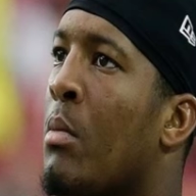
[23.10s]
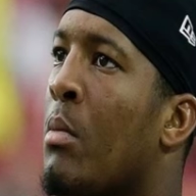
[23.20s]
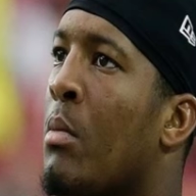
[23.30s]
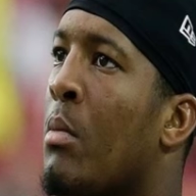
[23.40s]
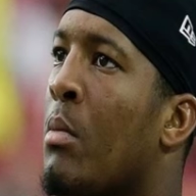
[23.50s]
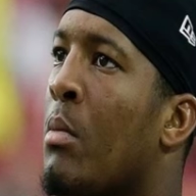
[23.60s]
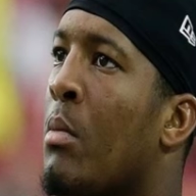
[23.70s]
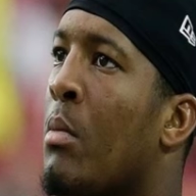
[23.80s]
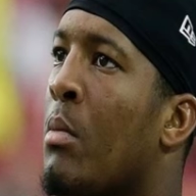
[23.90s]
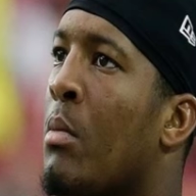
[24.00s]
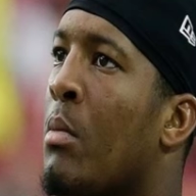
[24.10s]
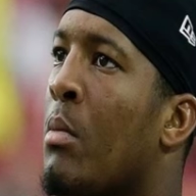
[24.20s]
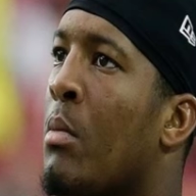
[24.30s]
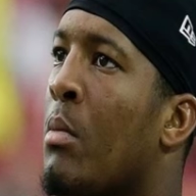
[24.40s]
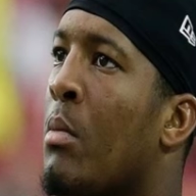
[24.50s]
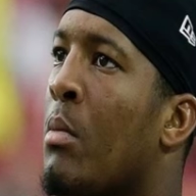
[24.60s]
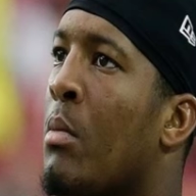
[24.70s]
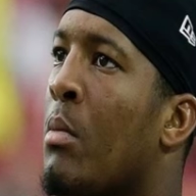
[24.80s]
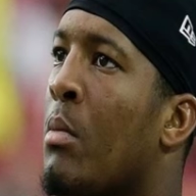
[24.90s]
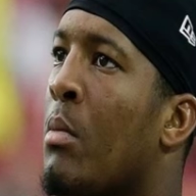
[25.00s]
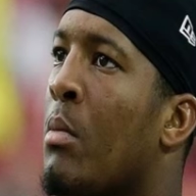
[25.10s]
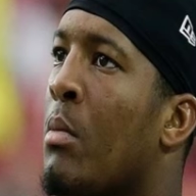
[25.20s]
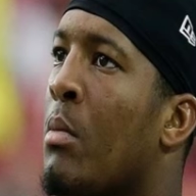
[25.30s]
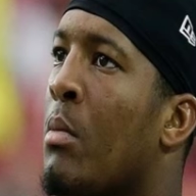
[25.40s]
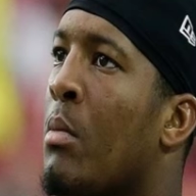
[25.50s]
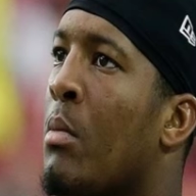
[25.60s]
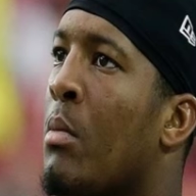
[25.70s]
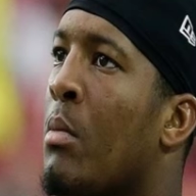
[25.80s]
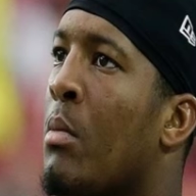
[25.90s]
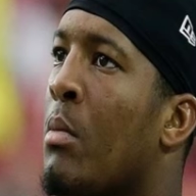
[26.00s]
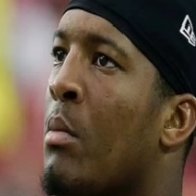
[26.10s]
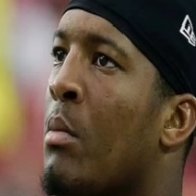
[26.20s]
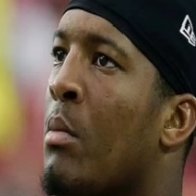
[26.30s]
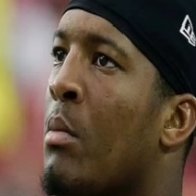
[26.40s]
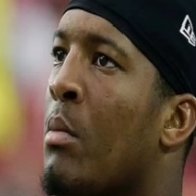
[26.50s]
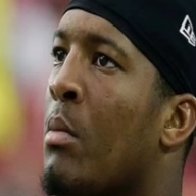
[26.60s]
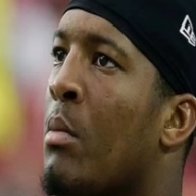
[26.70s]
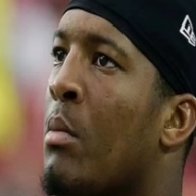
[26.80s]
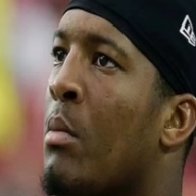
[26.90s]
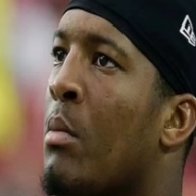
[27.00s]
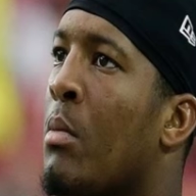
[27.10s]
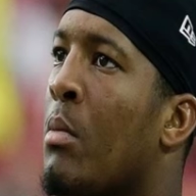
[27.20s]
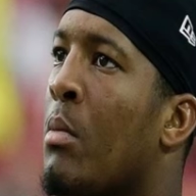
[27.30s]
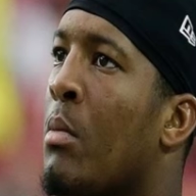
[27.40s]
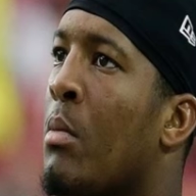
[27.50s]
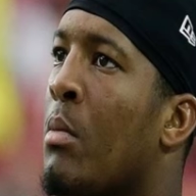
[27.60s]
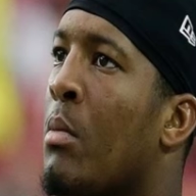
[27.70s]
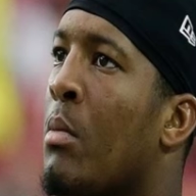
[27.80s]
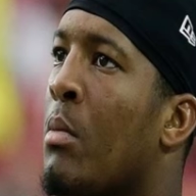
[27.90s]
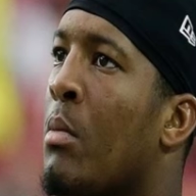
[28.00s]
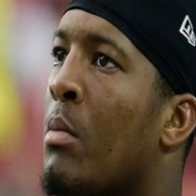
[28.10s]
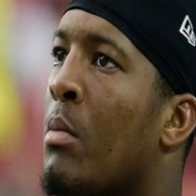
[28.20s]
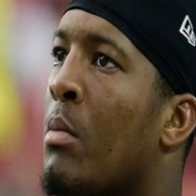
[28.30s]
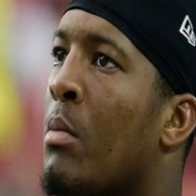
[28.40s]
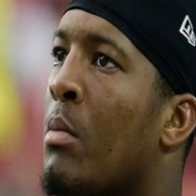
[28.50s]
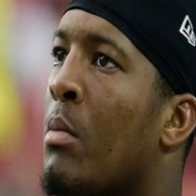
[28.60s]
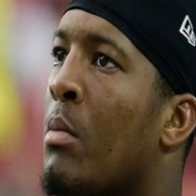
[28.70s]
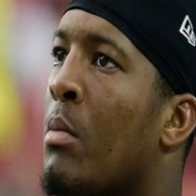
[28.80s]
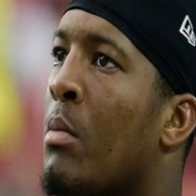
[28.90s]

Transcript: (no lip movement)